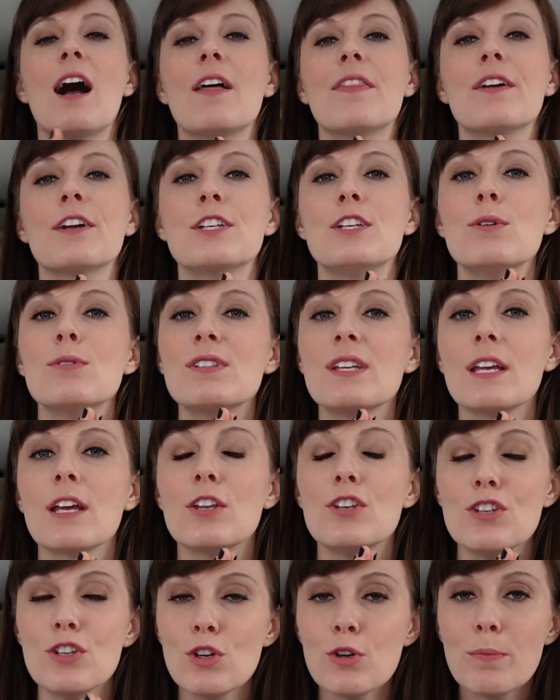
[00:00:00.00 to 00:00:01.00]
They're
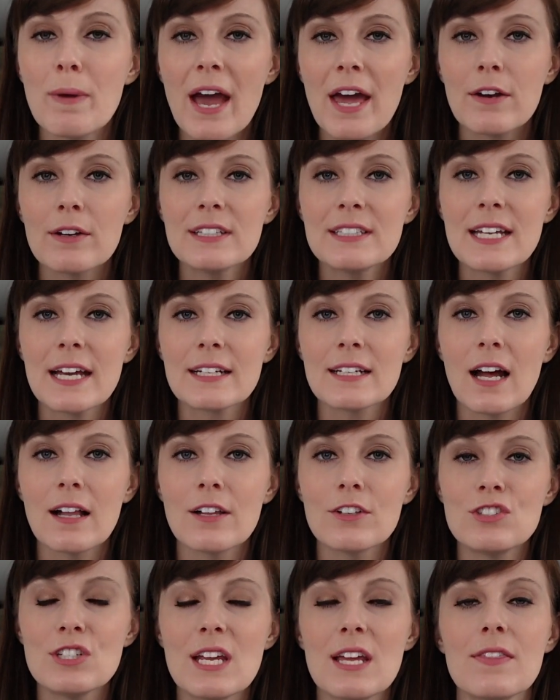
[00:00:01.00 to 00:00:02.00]
using new battery
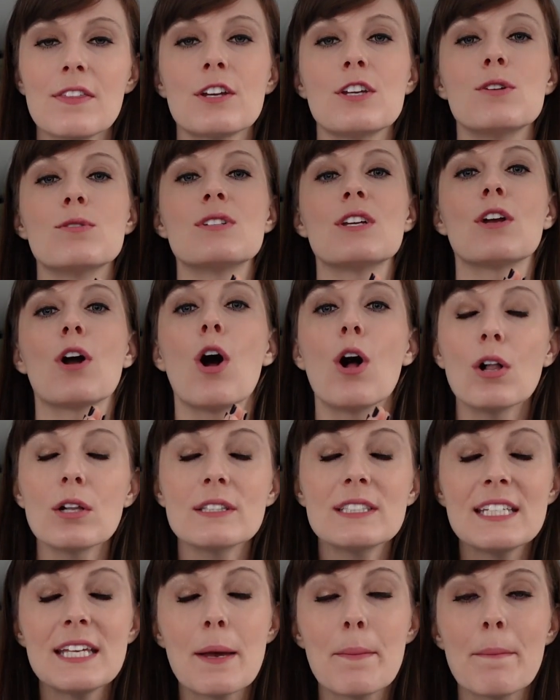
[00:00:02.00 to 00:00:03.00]
technology. They're using
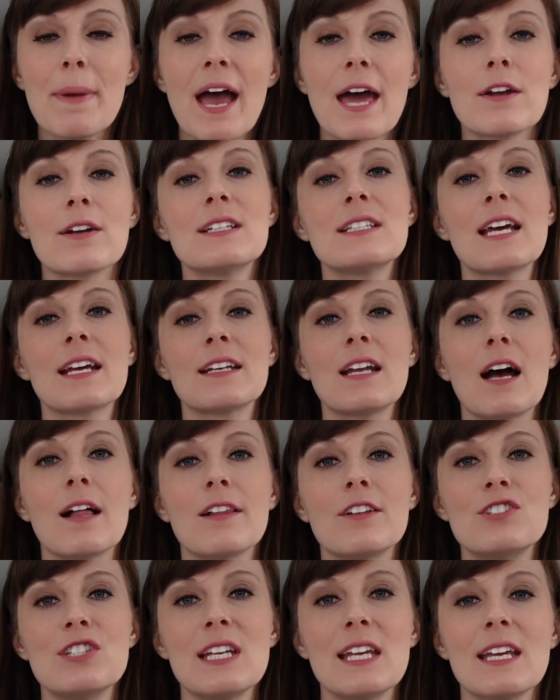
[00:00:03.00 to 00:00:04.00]
Ultium battery
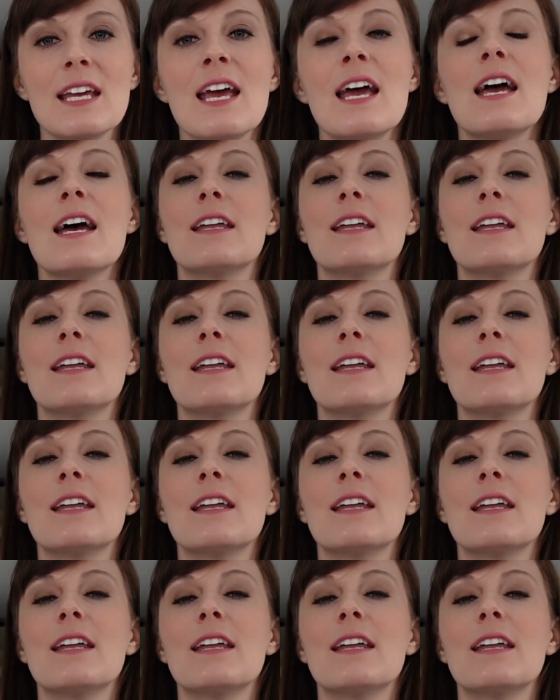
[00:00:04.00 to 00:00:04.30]
technology.